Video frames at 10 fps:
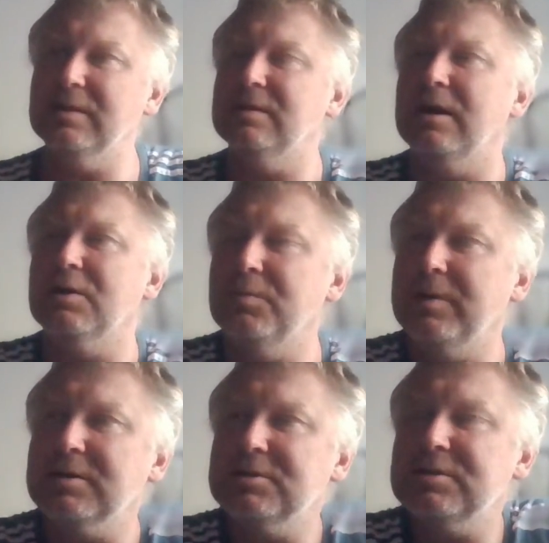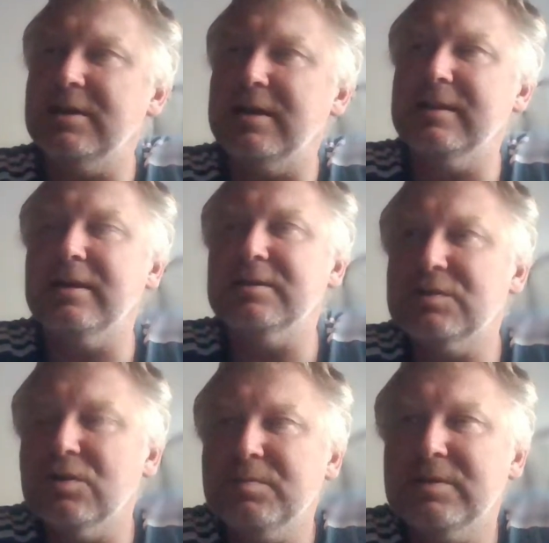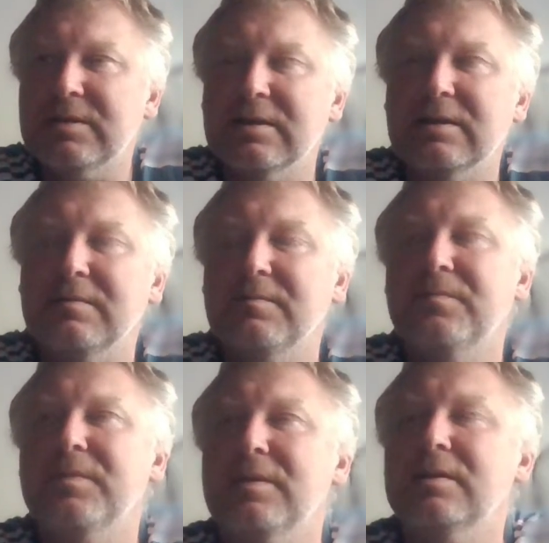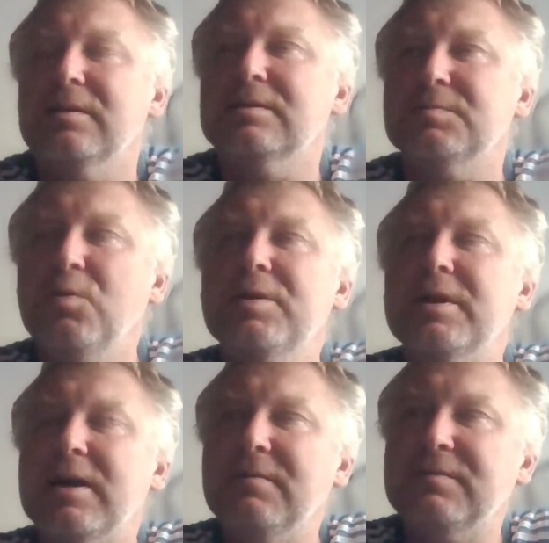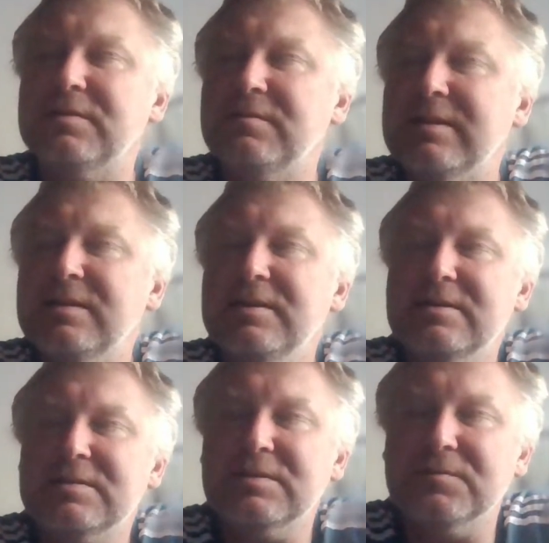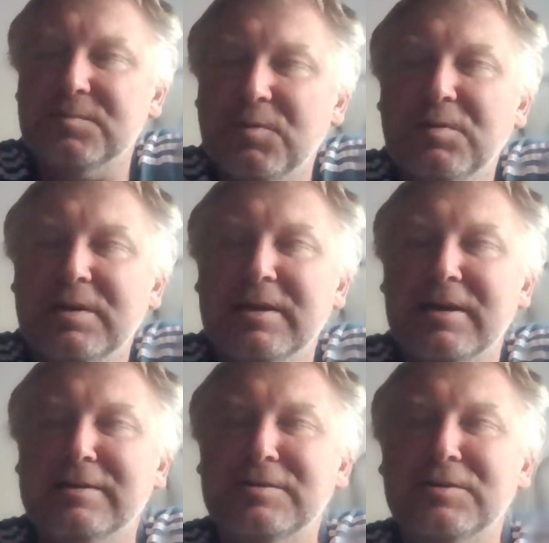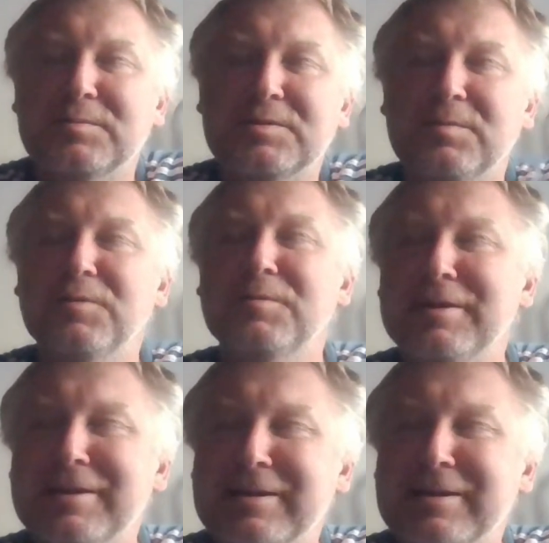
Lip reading: the acupuncture, and I stopped smoking. After 20 years of smoking, I stopped smoking.